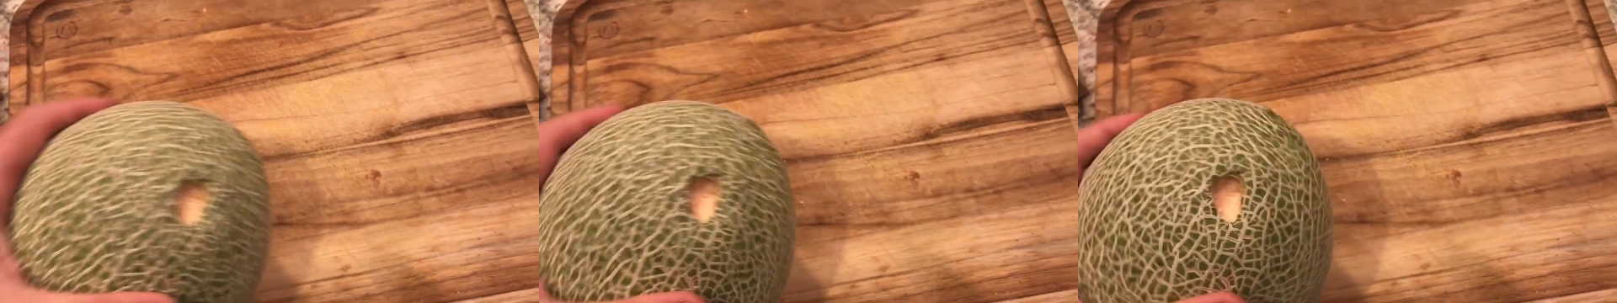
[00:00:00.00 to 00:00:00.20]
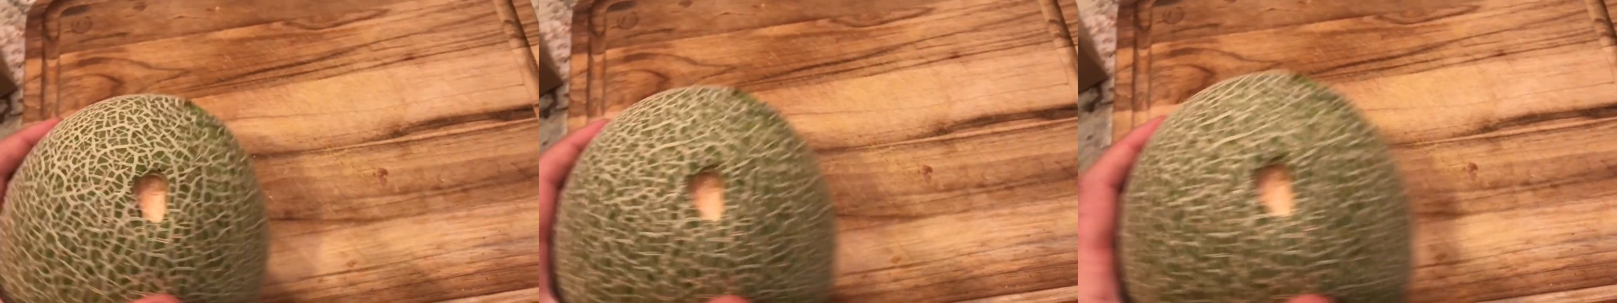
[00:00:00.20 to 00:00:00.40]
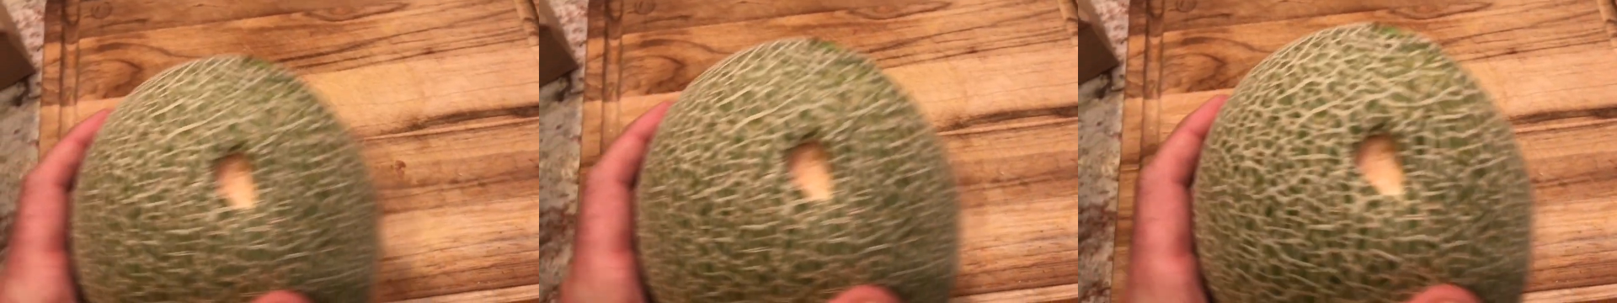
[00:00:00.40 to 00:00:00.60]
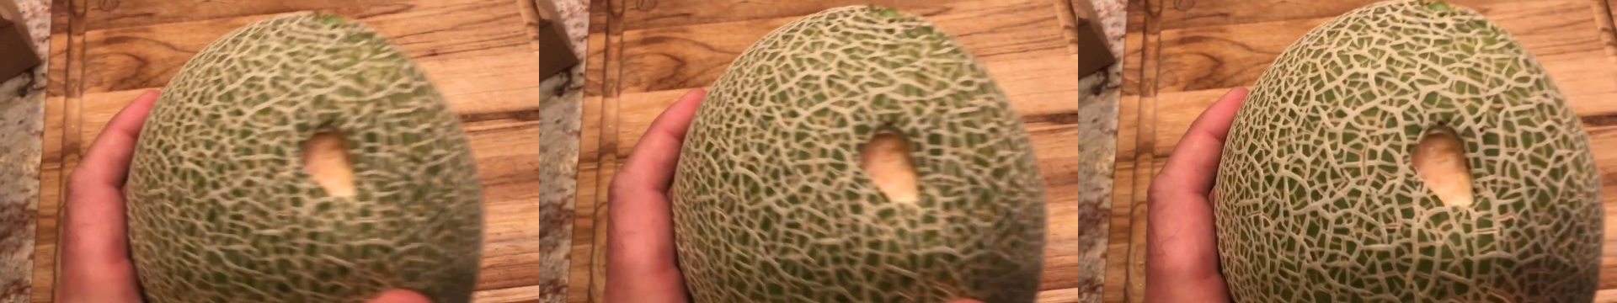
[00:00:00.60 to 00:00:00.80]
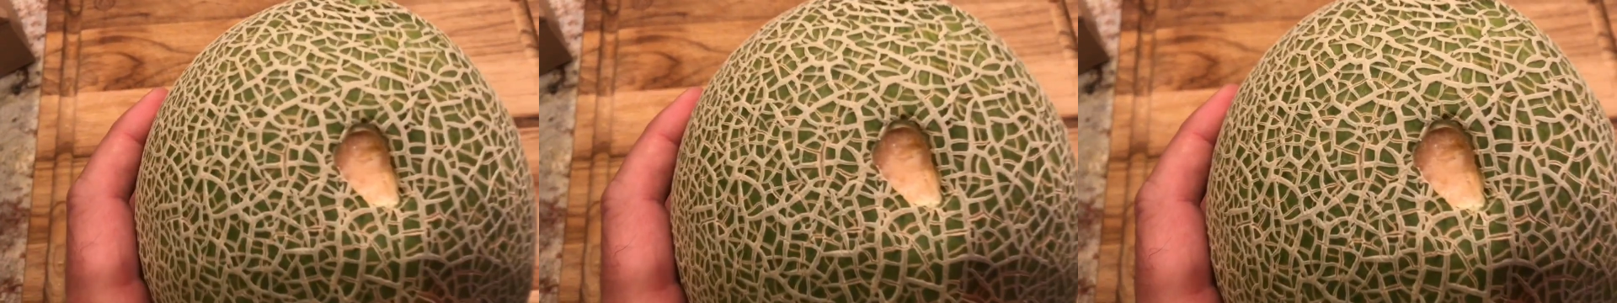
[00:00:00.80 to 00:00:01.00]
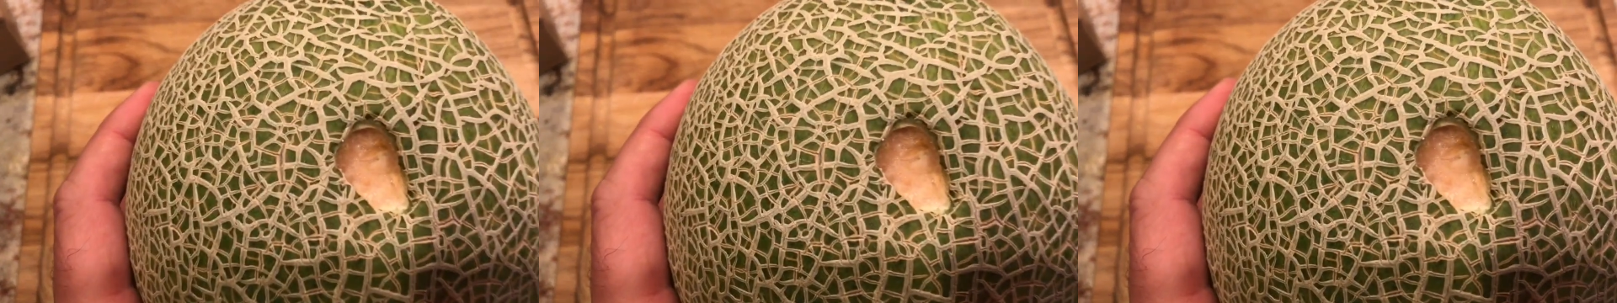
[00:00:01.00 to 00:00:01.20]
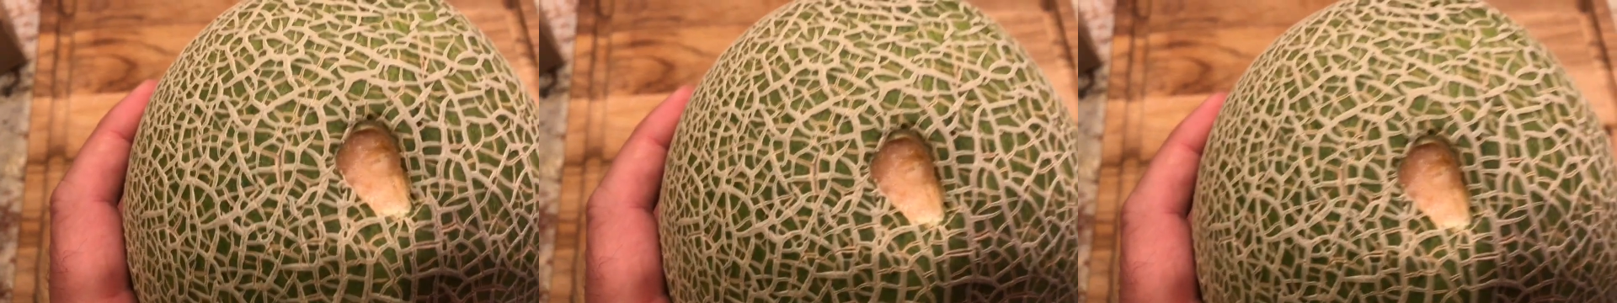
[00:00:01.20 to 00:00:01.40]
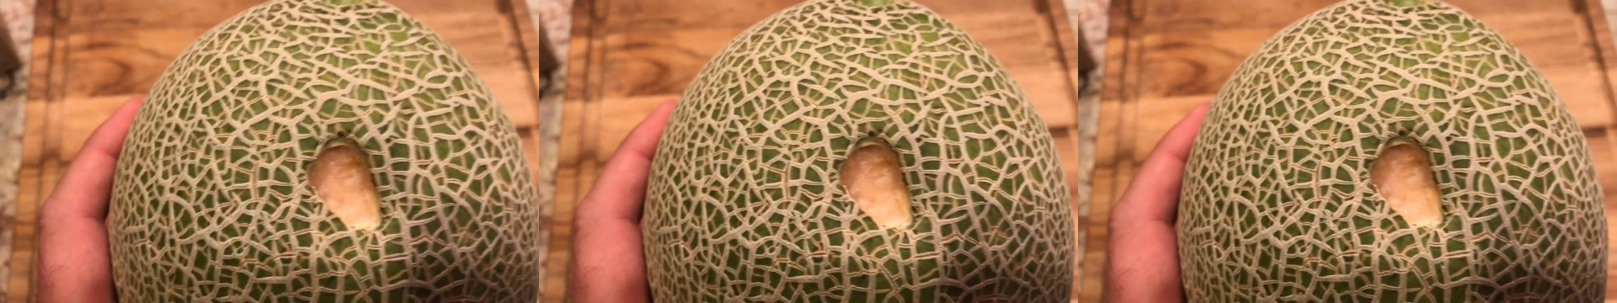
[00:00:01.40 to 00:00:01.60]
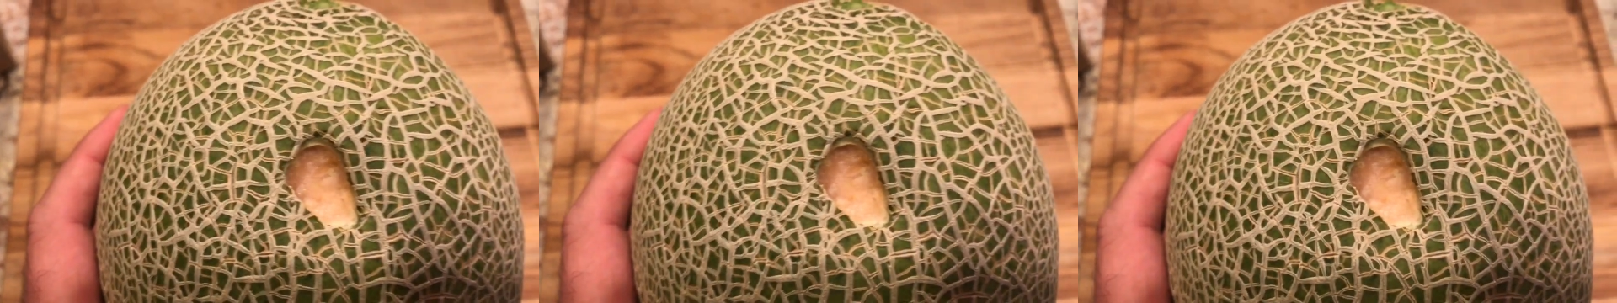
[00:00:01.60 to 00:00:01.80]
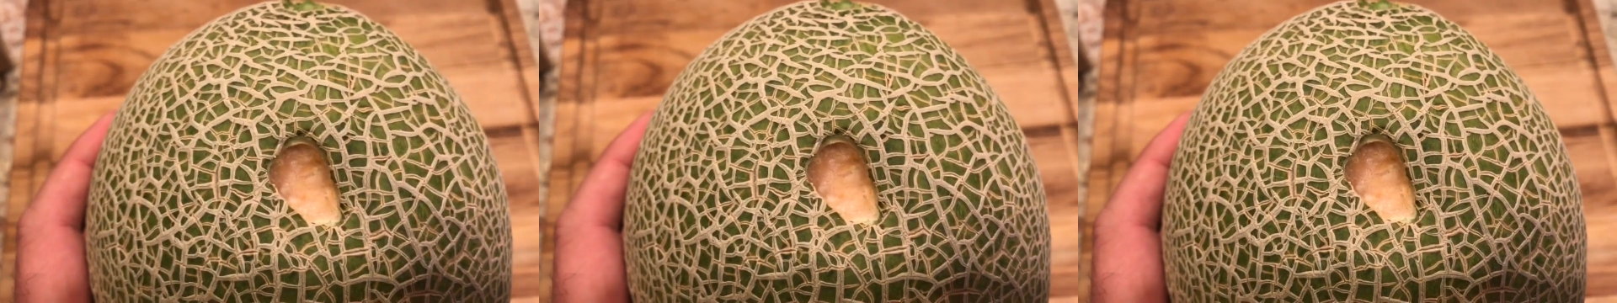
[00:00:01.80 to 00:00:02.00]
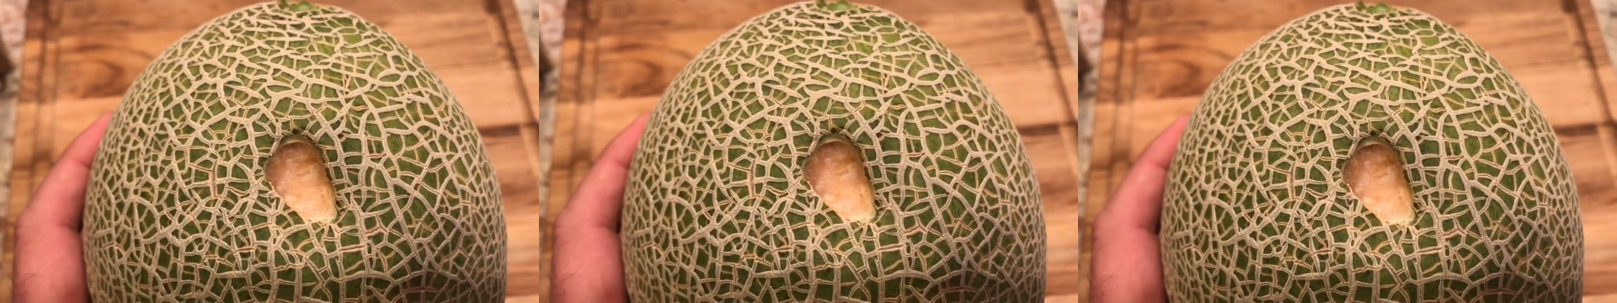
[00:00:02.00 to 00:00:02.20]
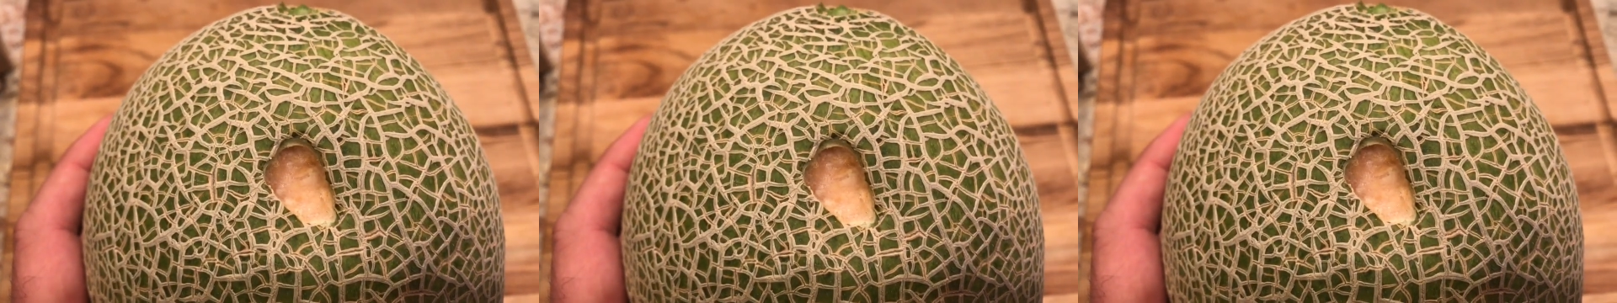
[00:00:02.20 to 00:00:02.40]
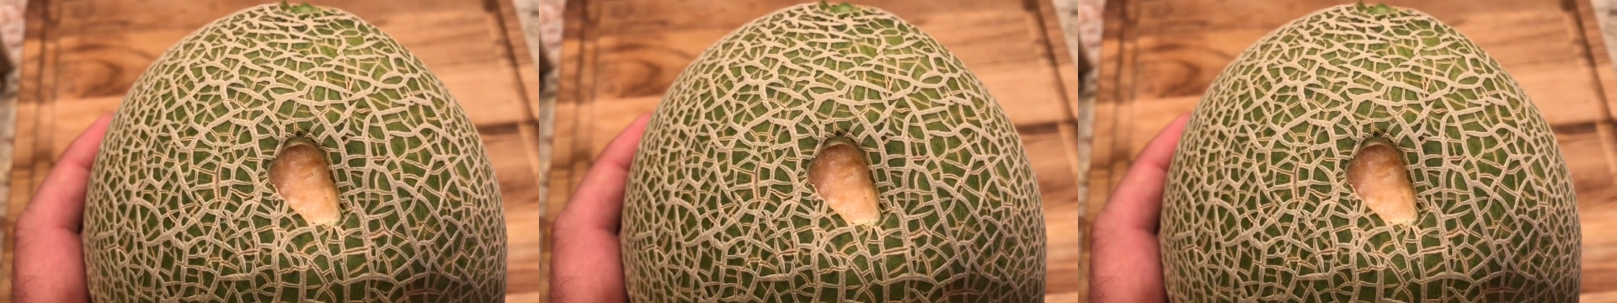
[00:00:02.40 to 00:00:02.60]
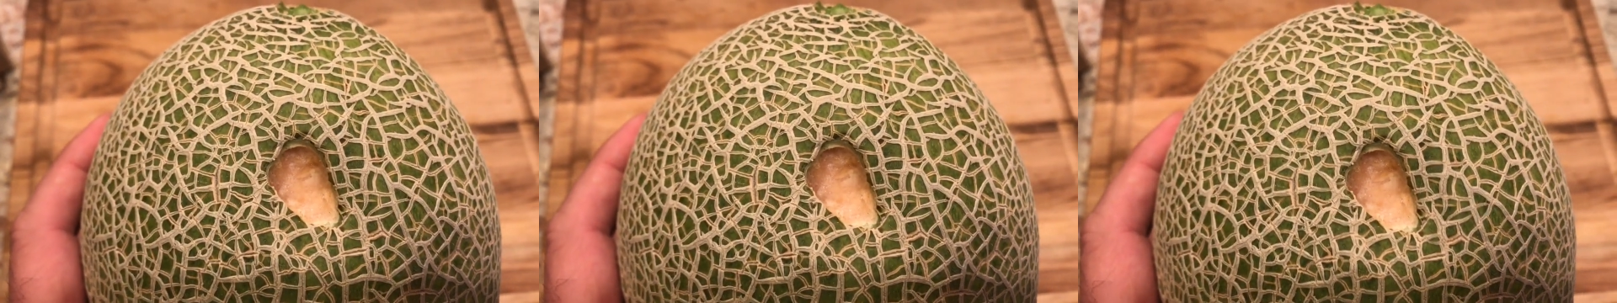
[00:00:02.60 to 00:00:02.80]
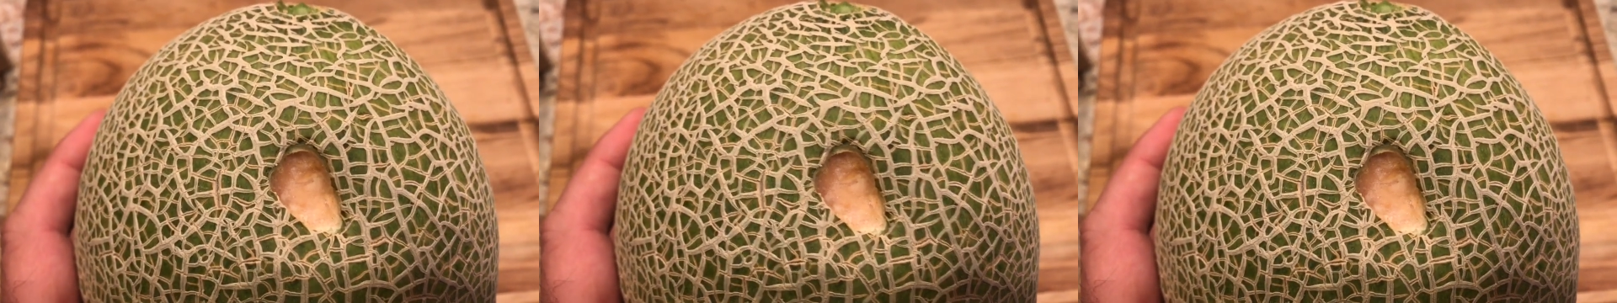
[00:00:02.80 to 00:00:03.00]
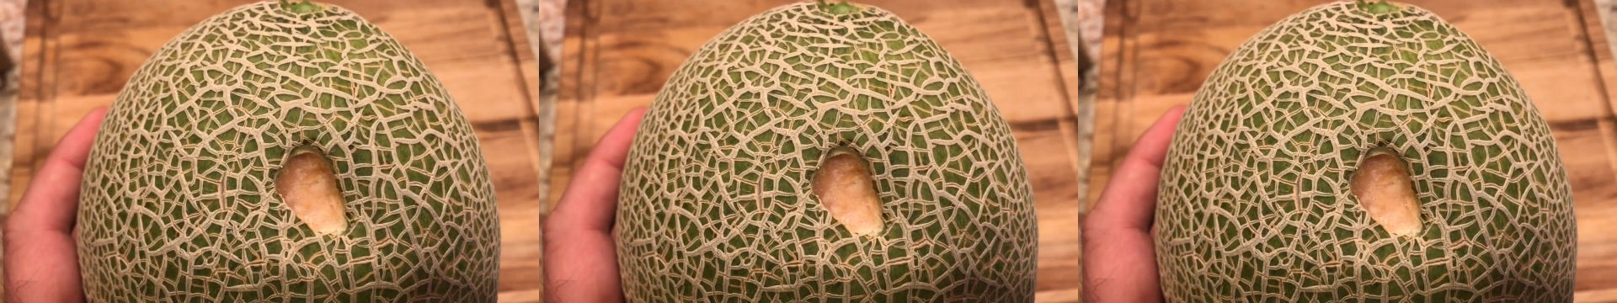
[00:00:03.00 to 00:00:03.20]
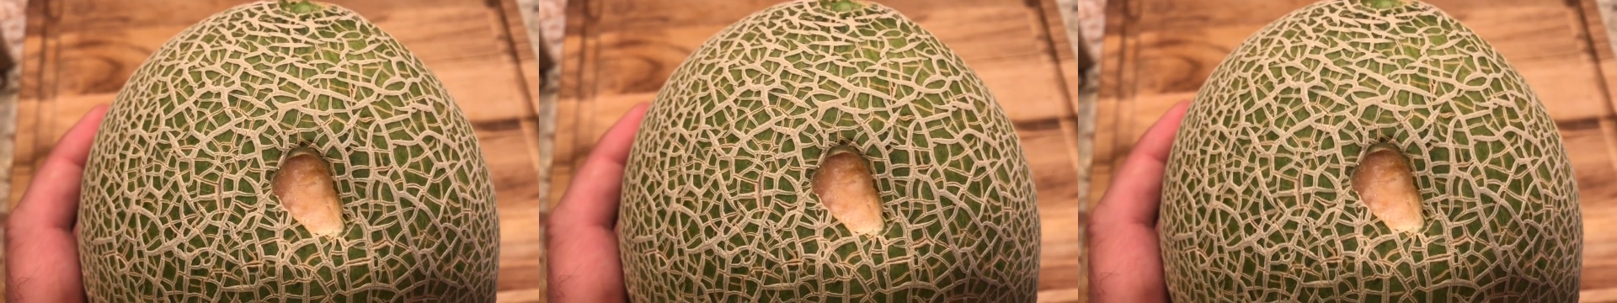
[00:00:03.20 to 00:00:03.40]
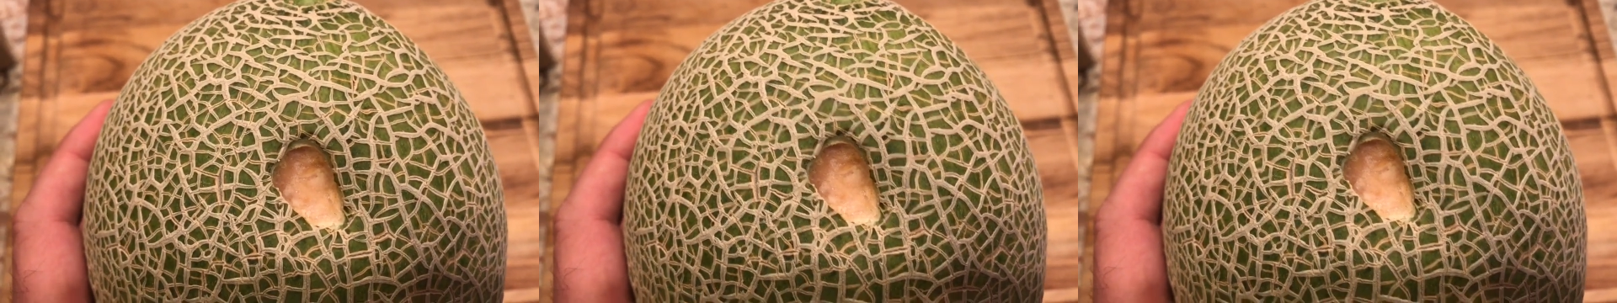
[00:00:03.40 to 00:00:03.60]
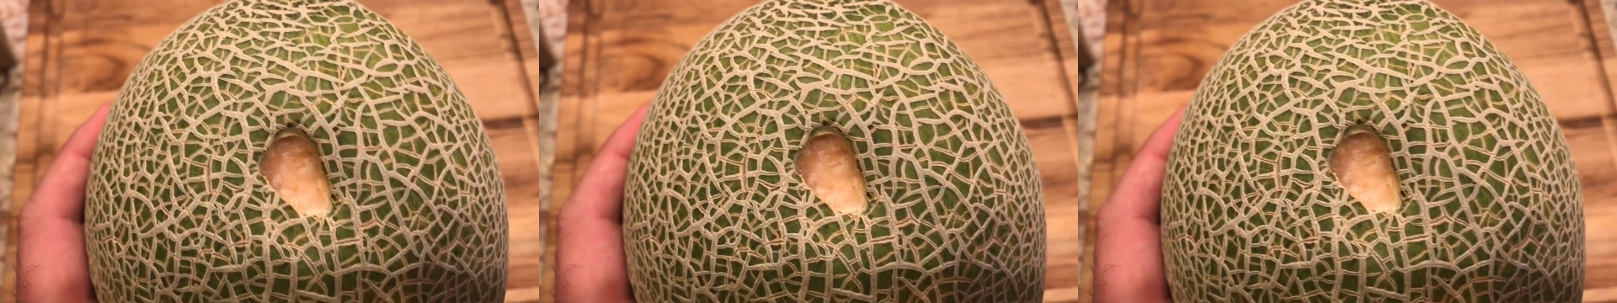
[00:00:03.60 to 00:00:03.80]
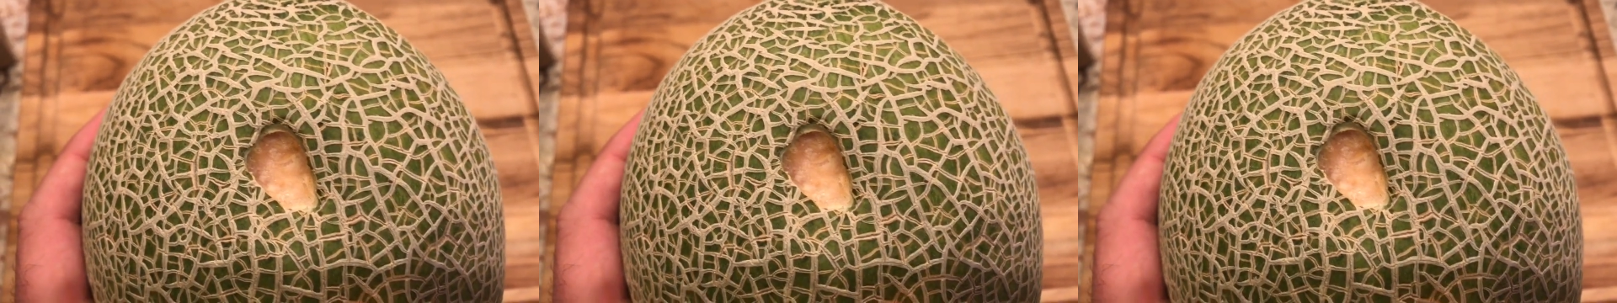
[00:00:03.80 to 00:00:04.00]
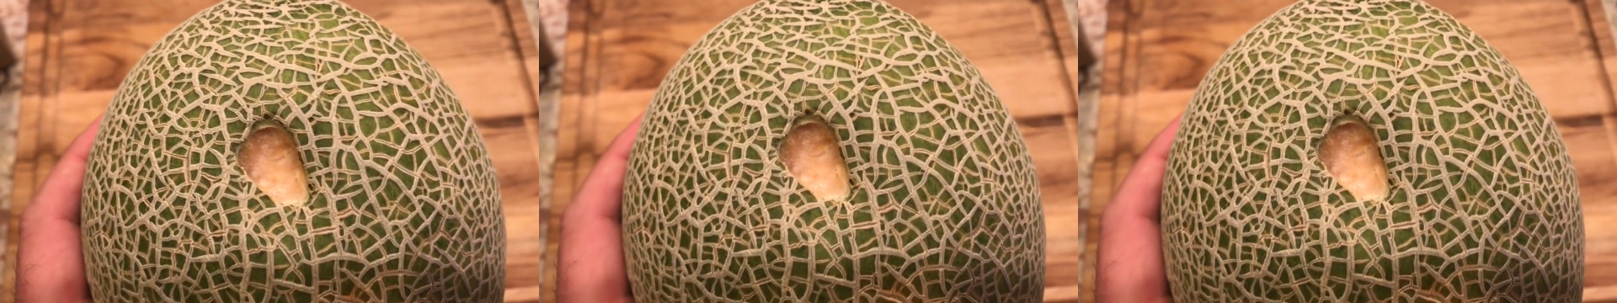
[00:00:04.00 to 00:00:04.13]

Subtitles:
[unreadable: no face in view]